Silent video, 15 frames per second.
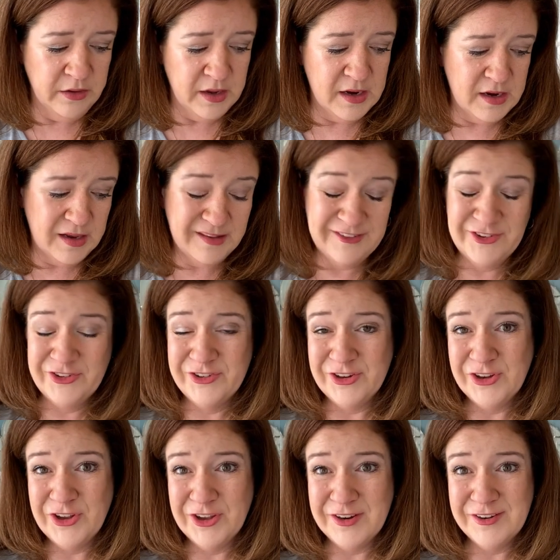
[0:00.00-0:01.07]
And it's just
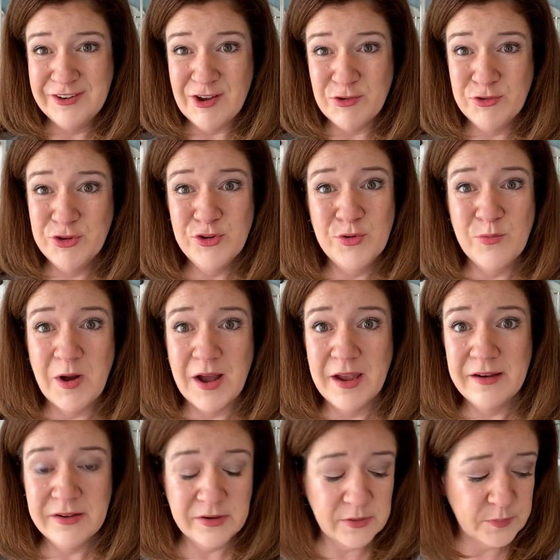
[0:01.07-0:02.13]
a good go-to
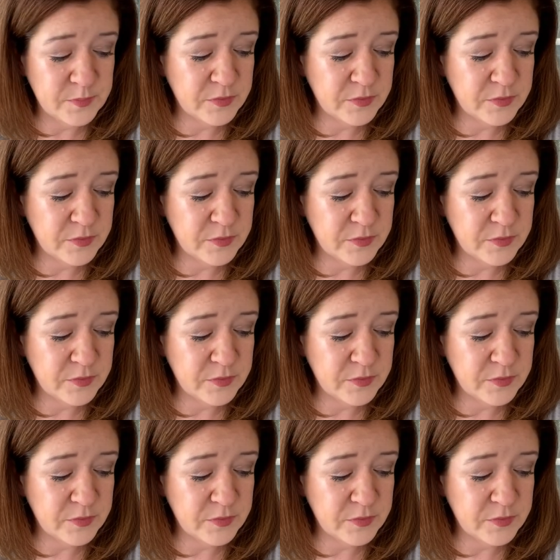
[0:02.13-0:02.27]
white.